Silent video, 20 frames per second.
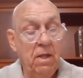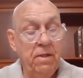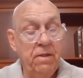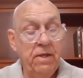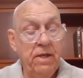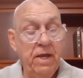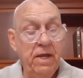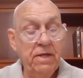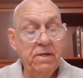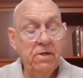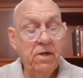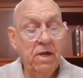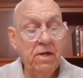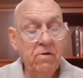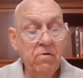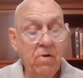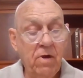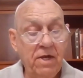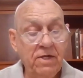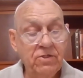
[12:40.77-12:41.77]
The
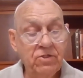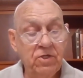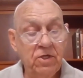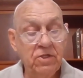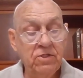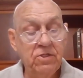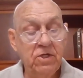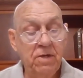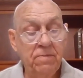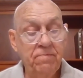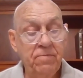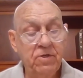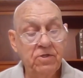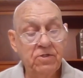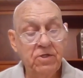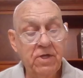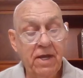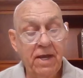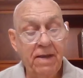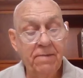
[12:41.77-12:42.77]
Antichrist sets up
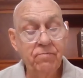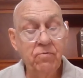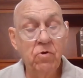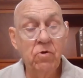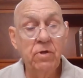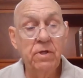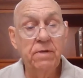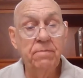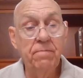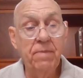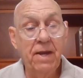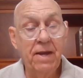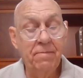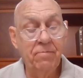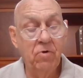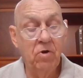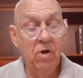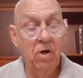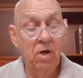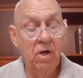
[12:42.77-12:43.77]
his capital in
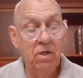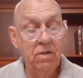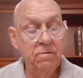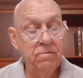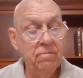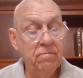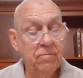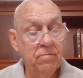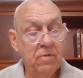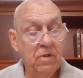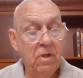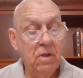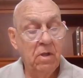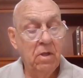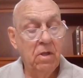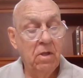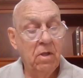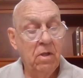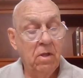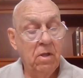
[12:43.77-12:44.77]
Babylon.
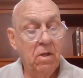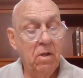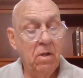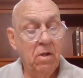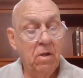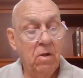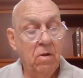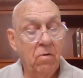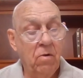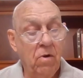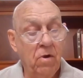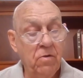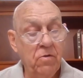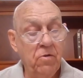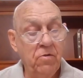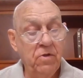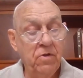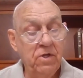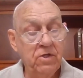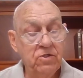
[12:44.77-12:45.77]

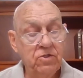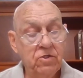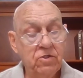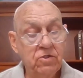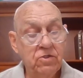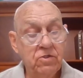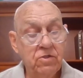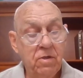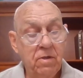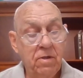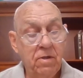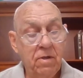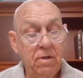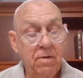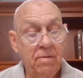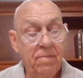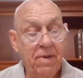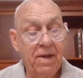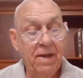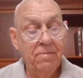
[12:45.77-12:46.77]
Whether this is
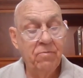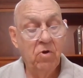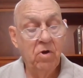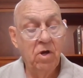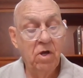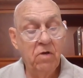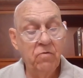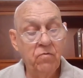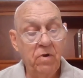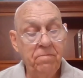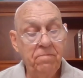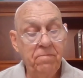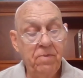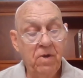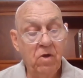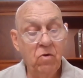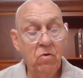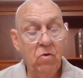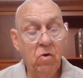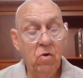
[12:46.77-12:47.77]
Babylon
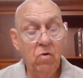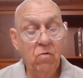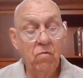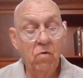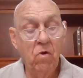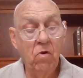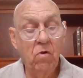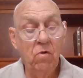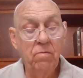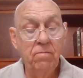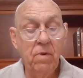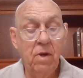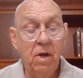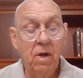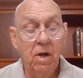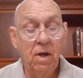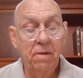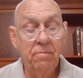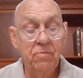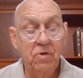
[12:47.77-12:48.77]
rebuilt or Rome,
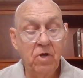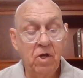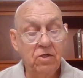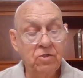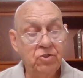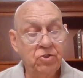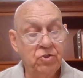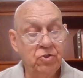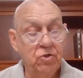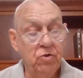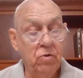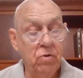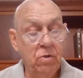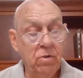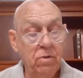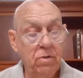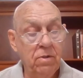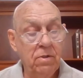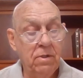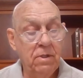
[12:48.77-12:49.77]
I'm not
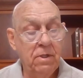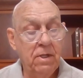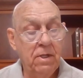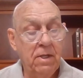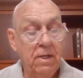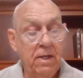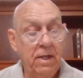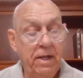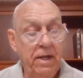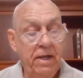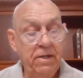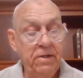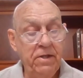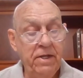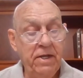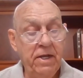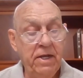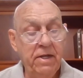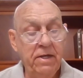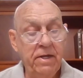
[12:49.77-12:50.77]
sure. In
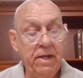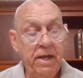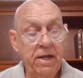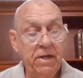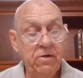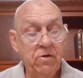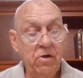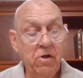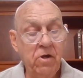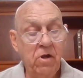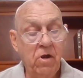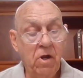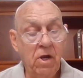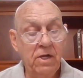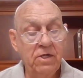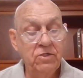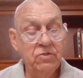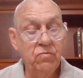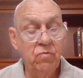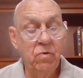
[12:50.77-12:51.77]
the end,
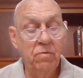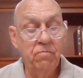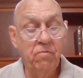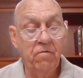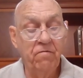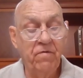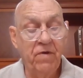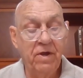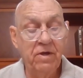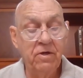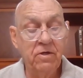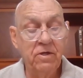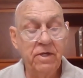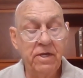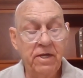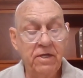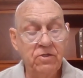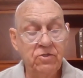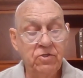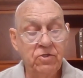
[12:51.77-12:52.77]
Antichrist will prevail
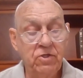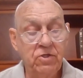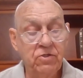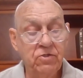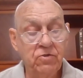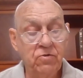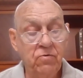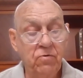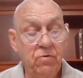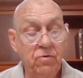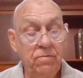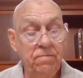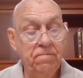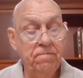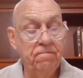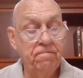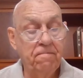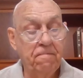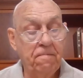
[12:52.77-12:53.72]
against this group.